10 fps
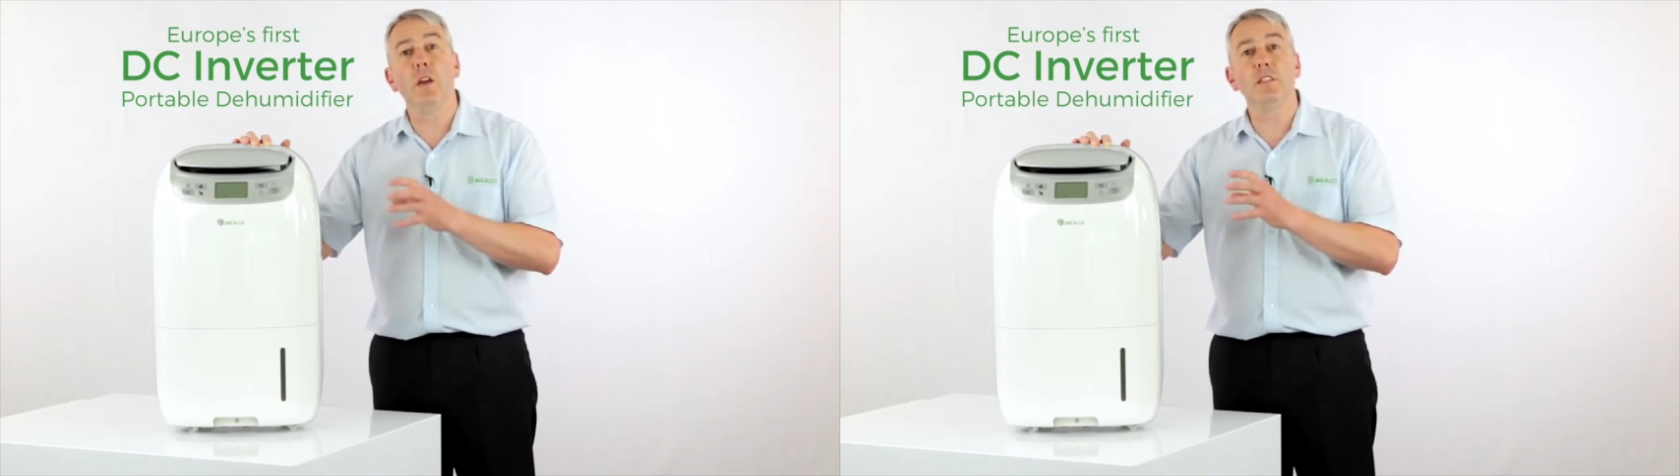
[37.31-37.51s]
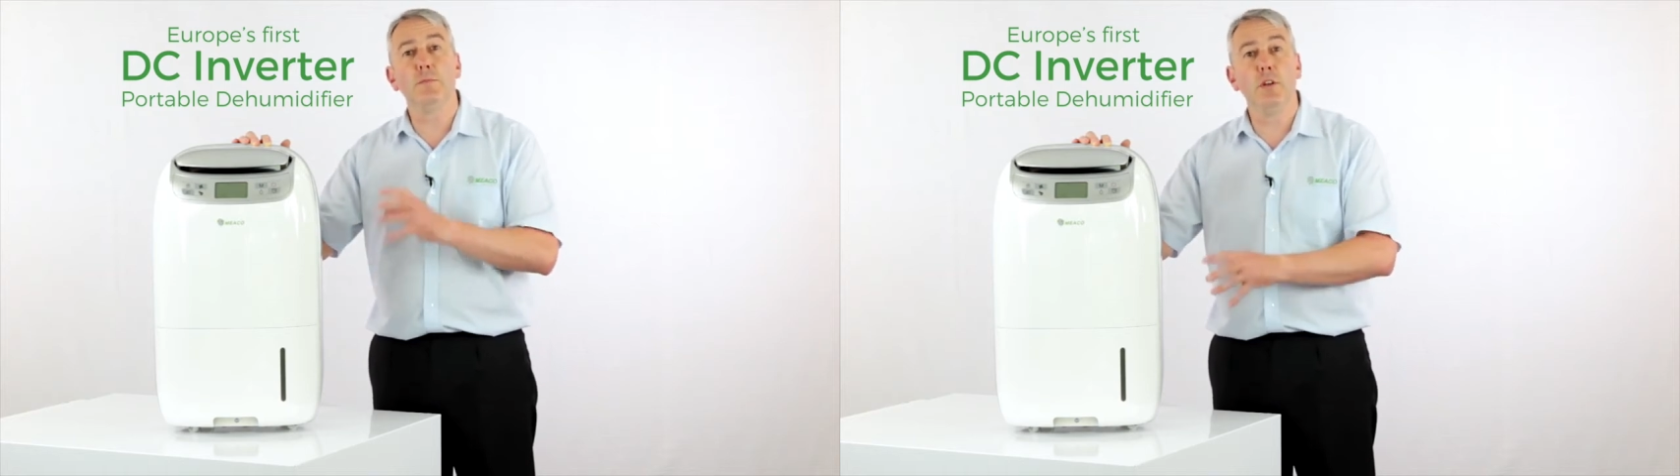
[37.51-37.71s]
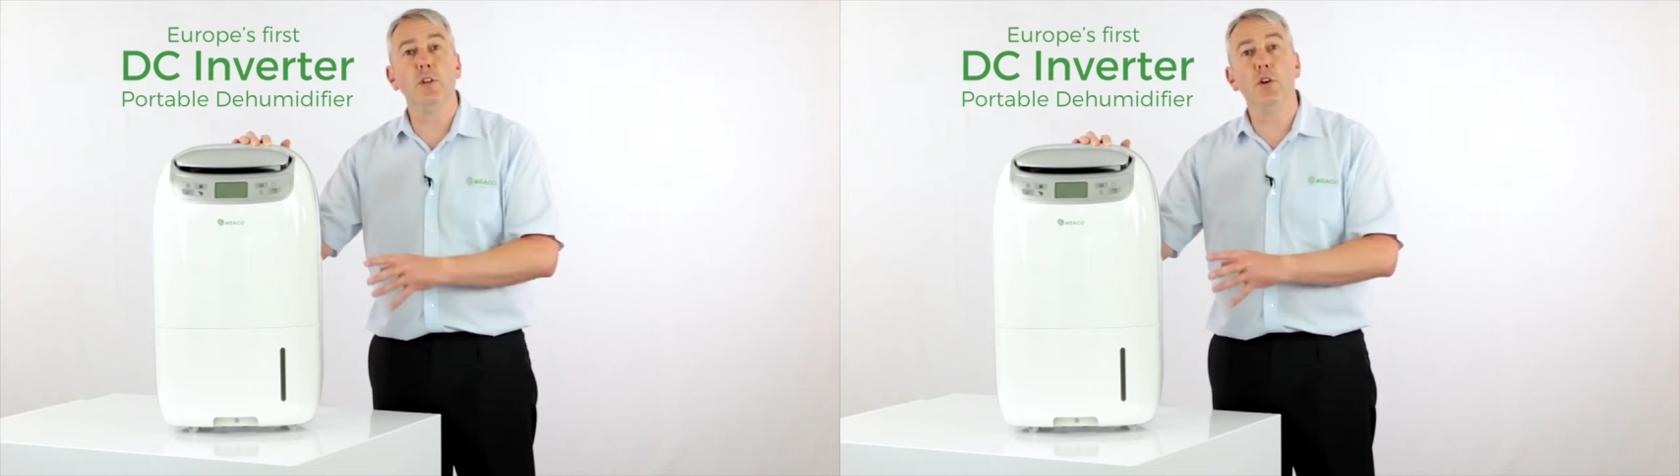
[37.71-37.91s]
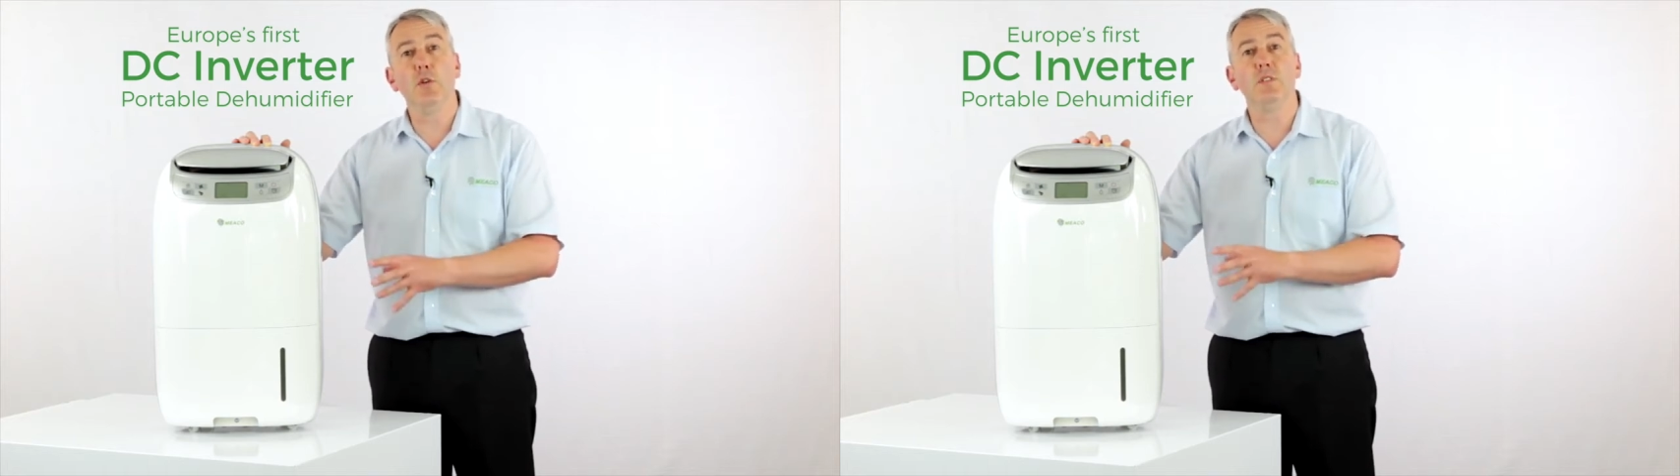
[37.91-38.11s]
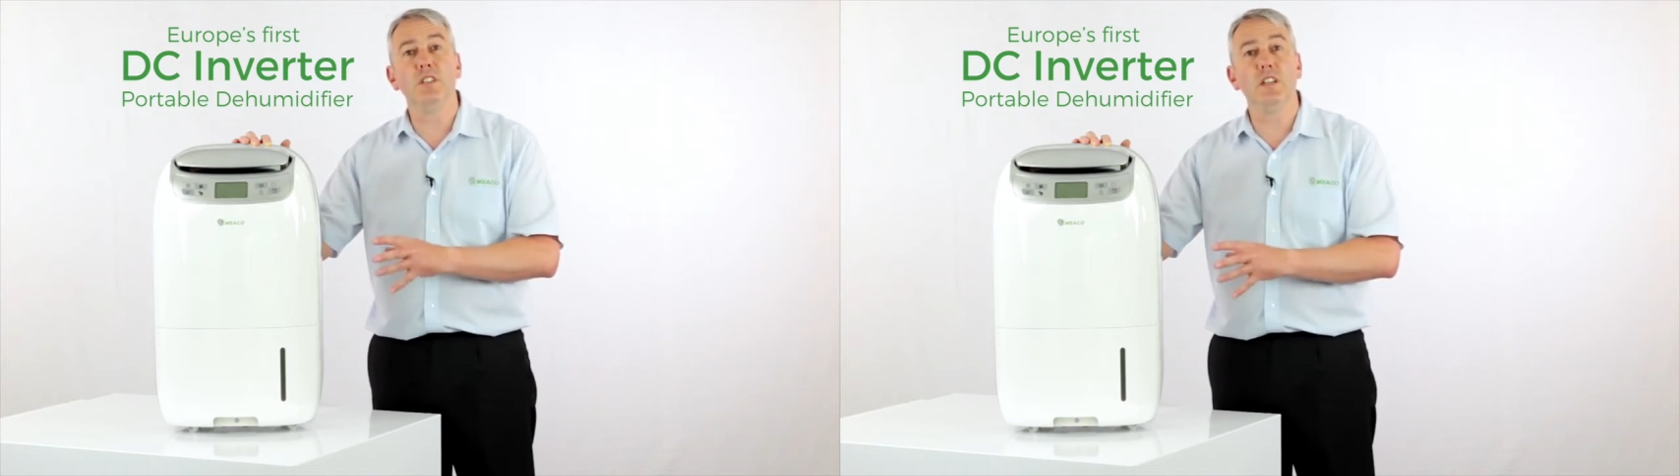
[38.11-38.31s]
it's been
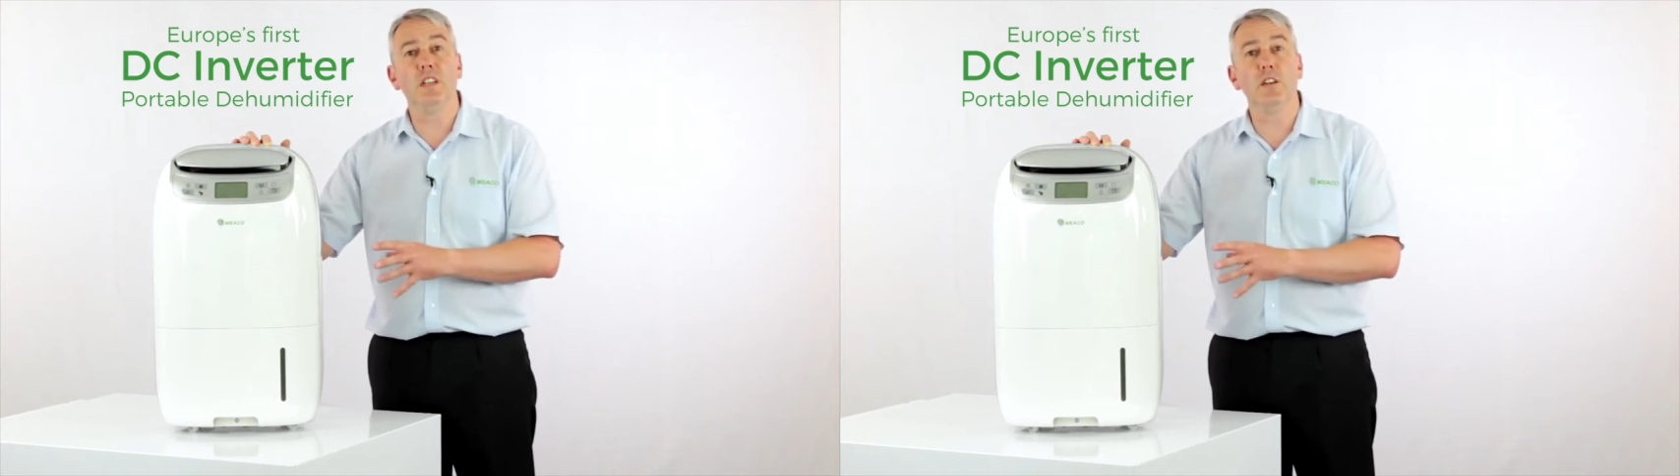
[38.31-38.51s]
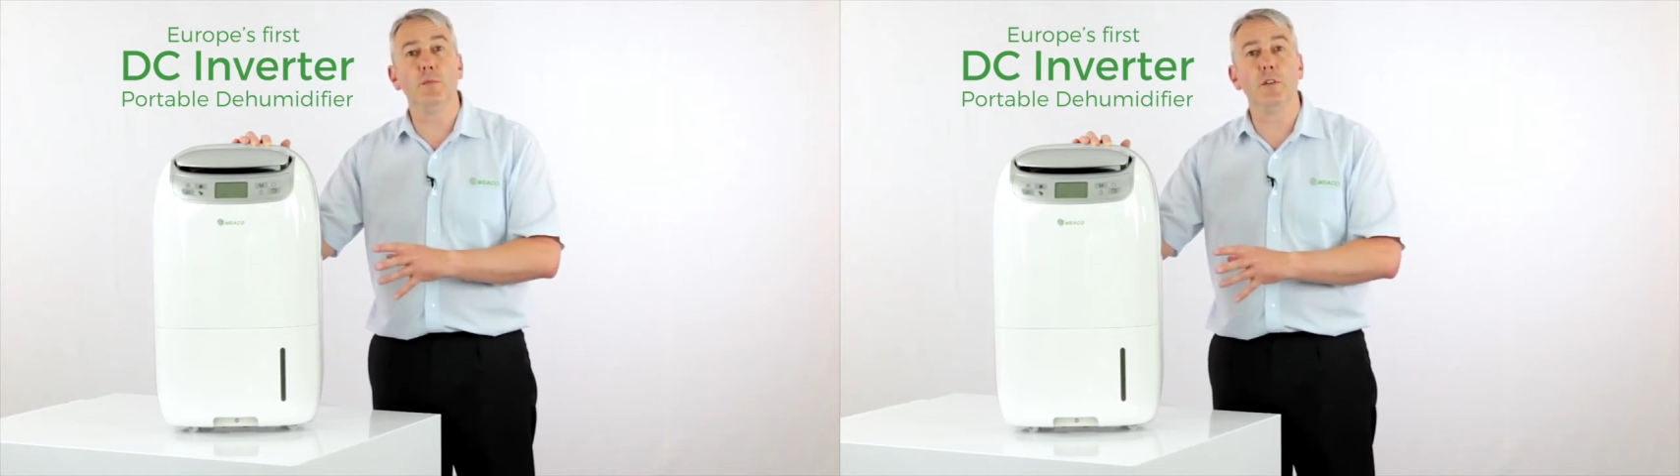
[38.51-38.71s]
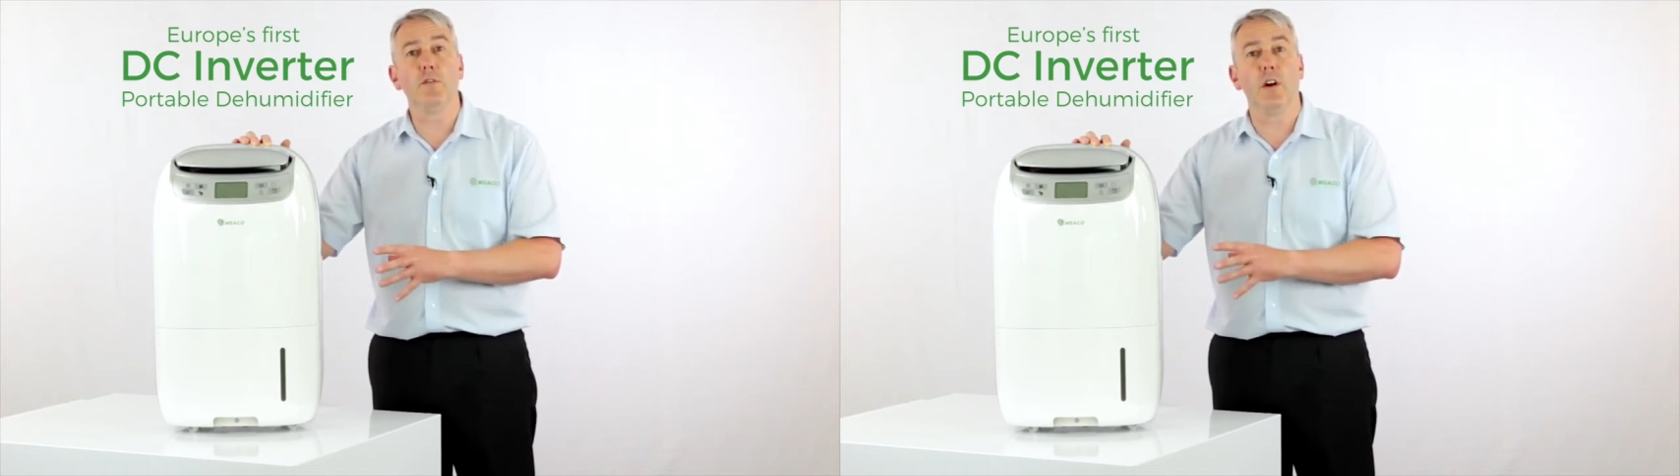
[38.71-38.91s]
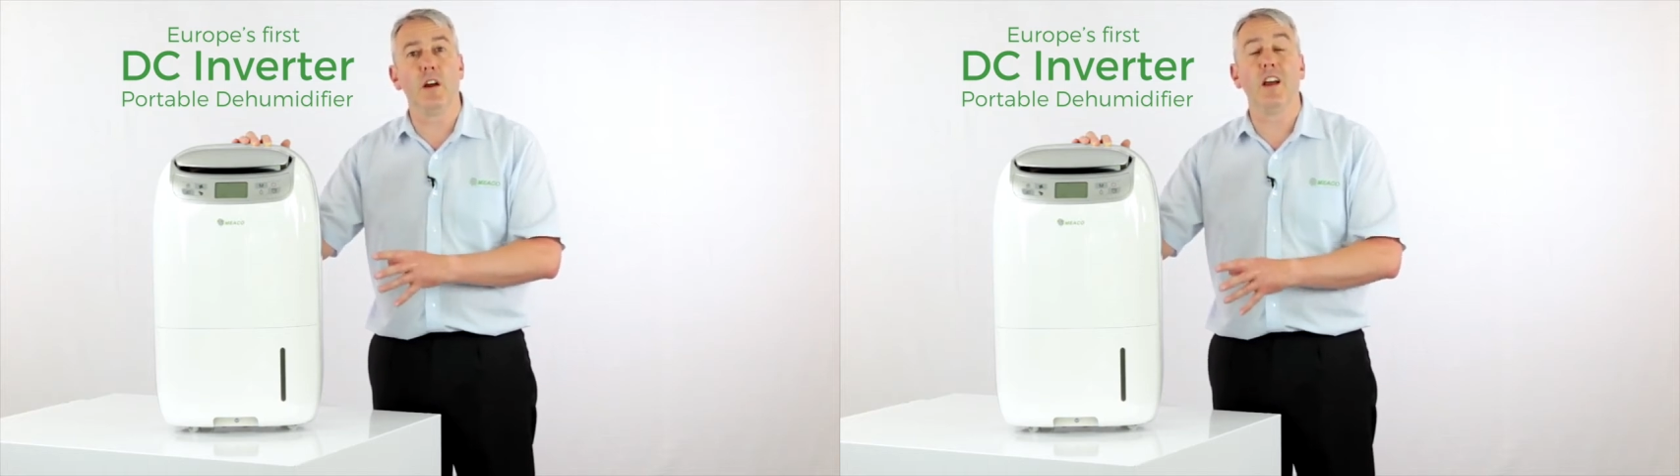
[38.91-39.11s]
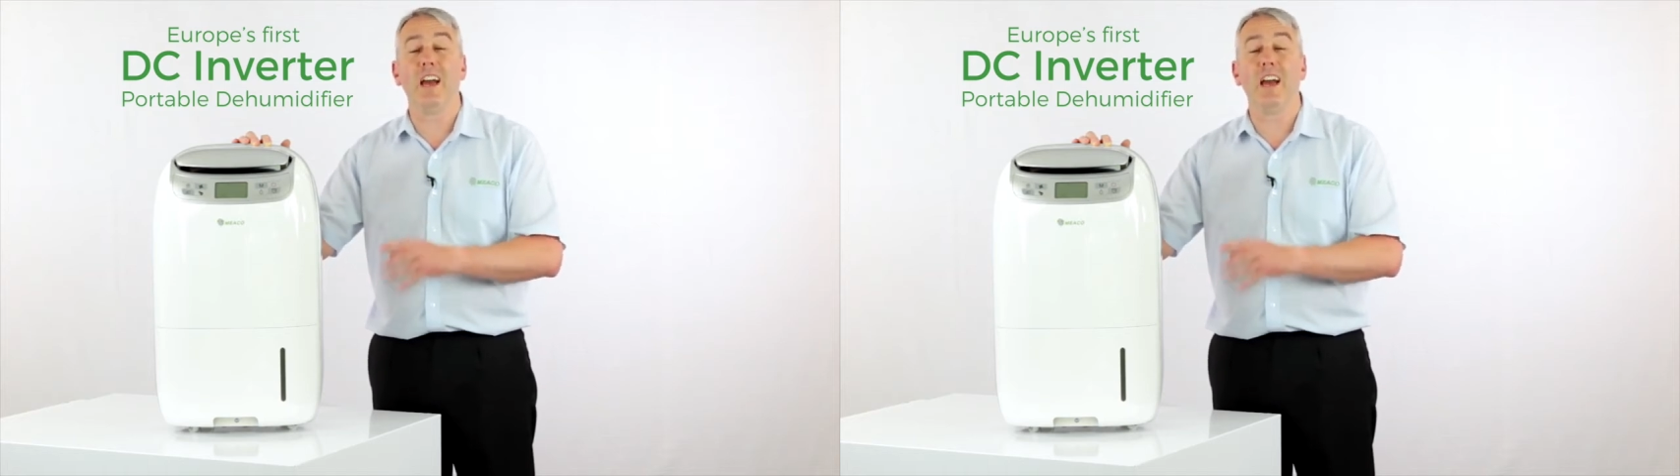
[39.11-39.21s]
used in a dehumidifier